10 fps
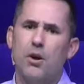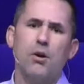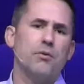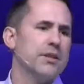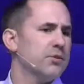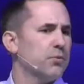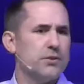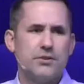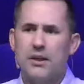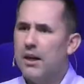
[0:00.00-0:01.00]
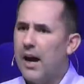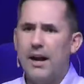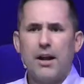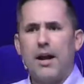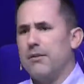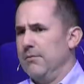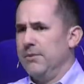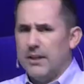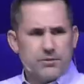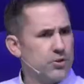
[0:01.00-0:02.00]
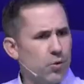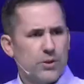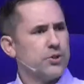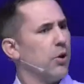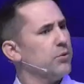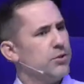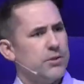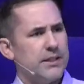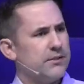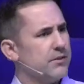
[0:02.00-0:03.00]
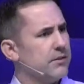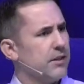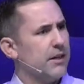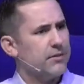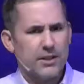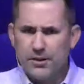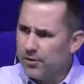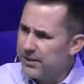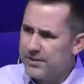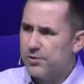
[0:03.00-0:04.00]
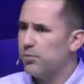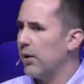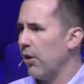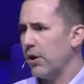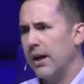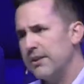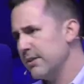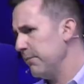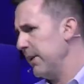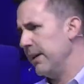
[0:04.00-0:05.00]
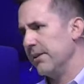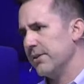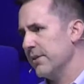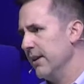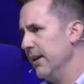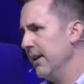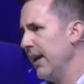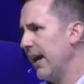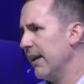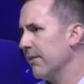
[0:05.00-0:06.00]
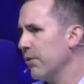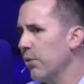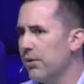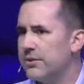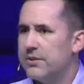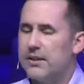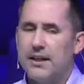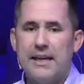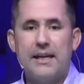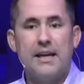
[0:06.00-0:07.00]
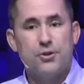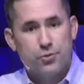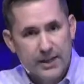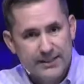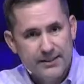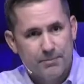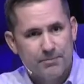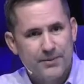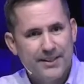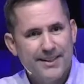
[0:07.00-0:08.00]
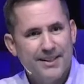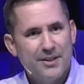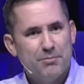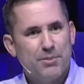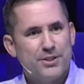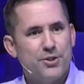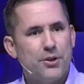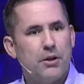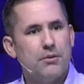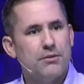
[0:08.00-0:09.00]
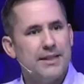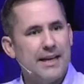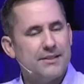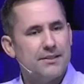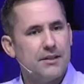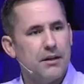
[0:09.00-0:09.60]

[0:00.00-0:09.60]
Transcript: oh, this was, no one told you this? This is what our custom is. And of course, he had tricked him. But you know, that's